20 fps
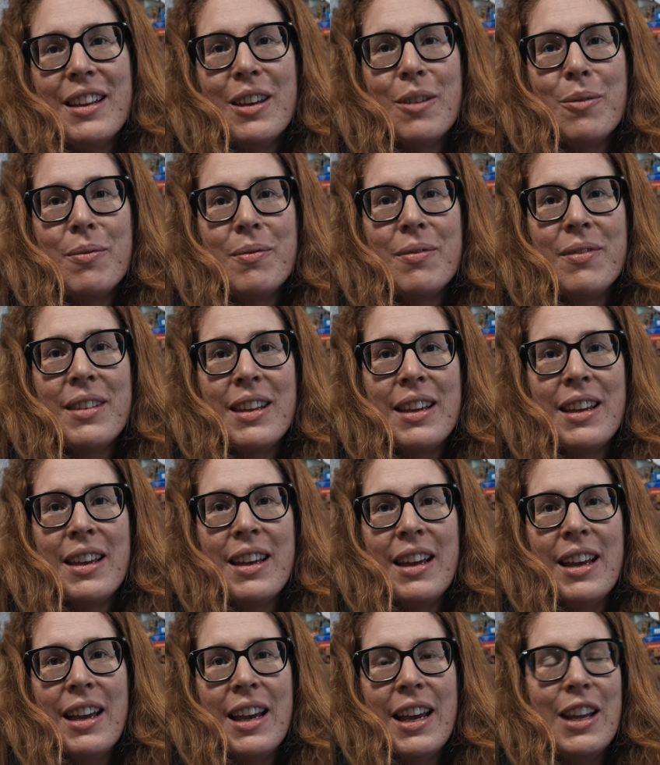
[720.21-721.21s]
them
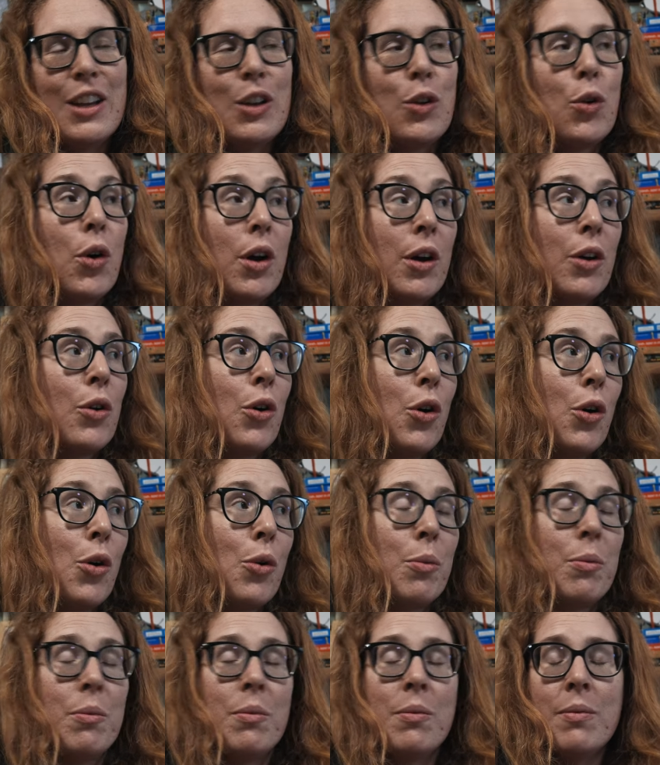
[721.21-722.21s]
and going
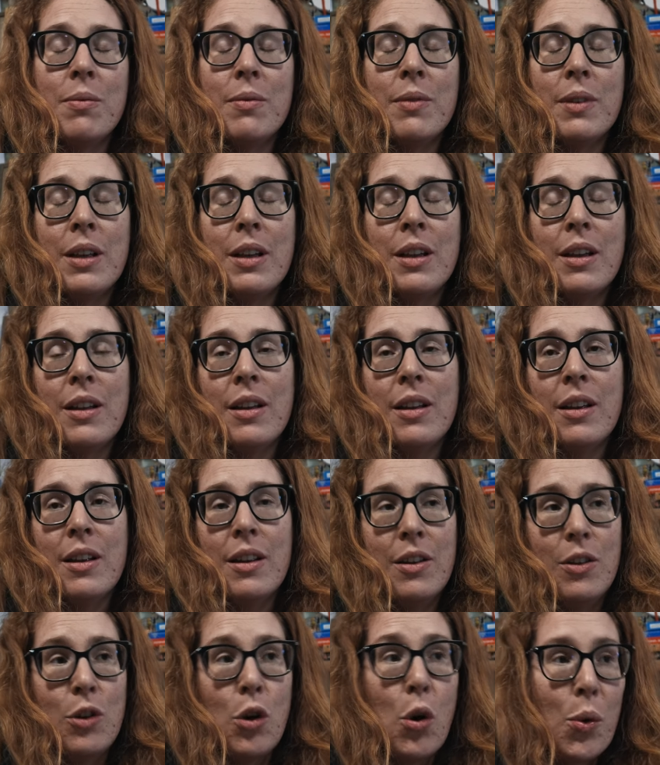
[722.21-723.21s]
home
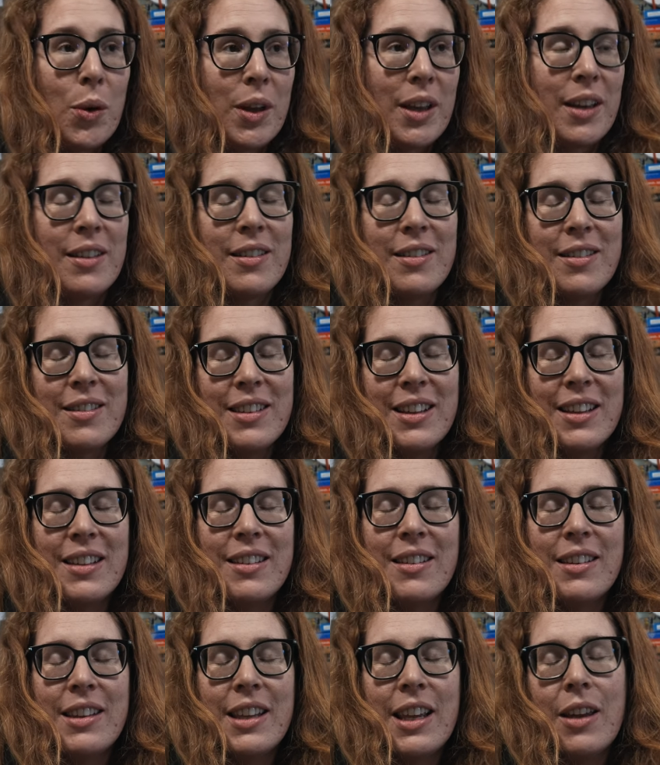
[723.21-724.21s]
knowing that
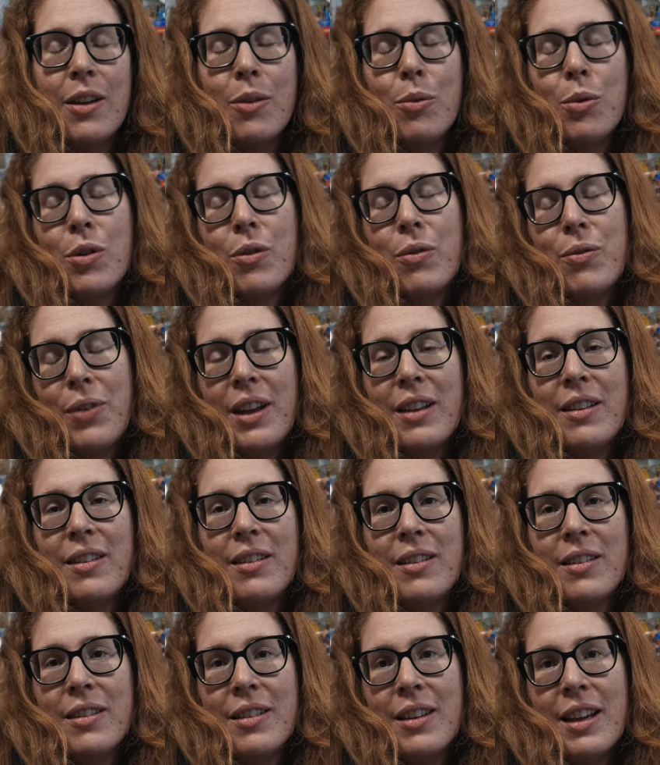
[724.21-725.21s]
they were fed
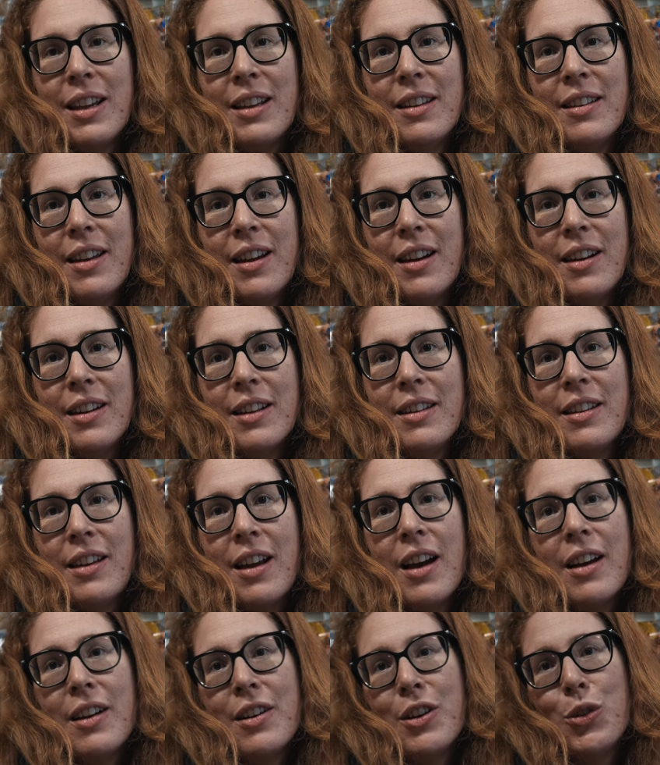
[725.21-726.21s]
and they are not
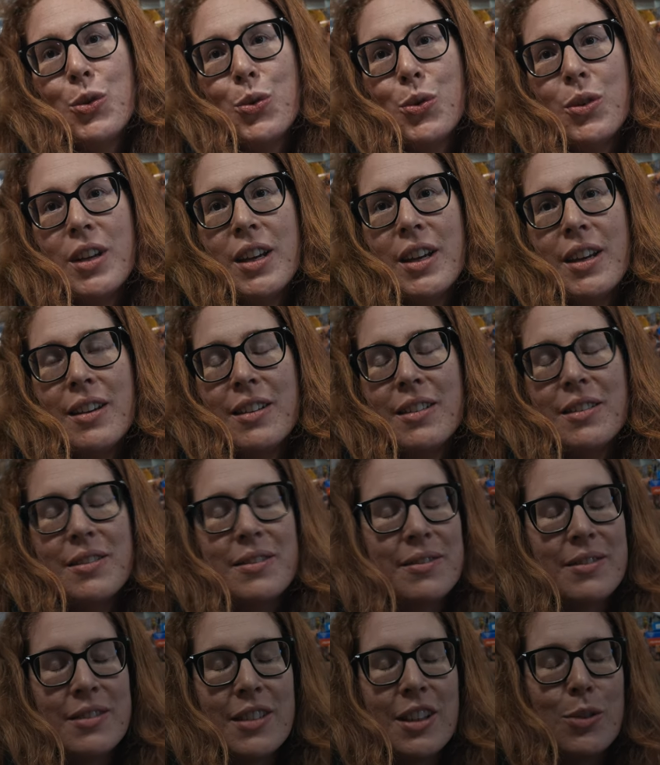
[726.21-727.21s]
hungry today,
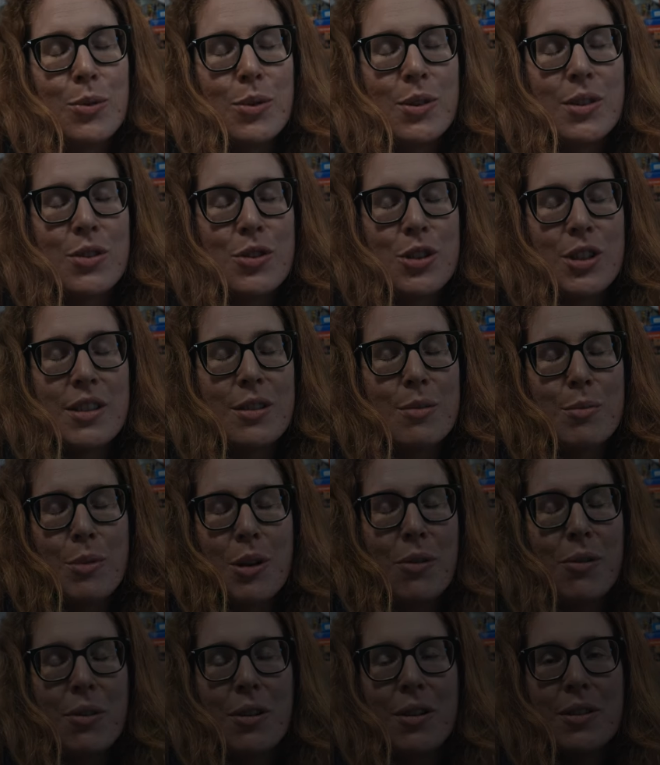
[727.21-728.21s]
it was just
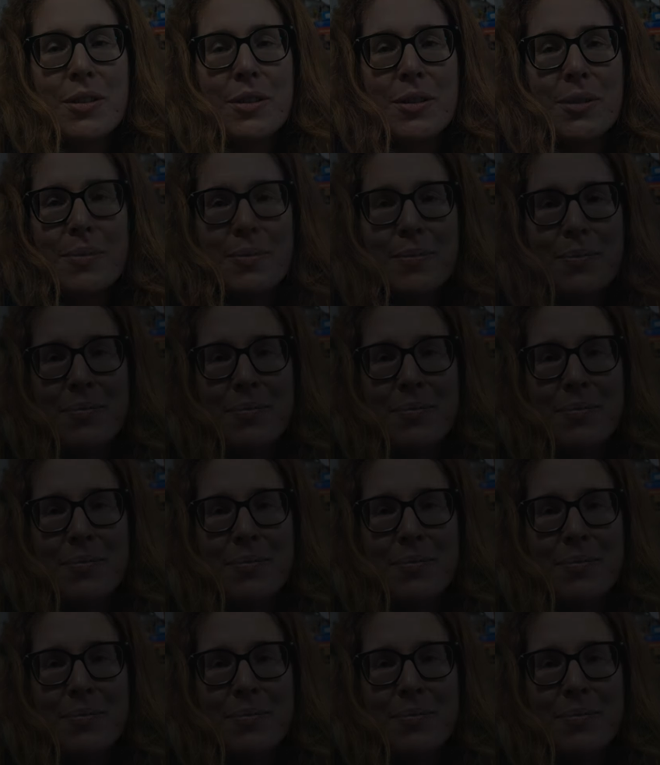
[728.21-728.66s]
marvelous.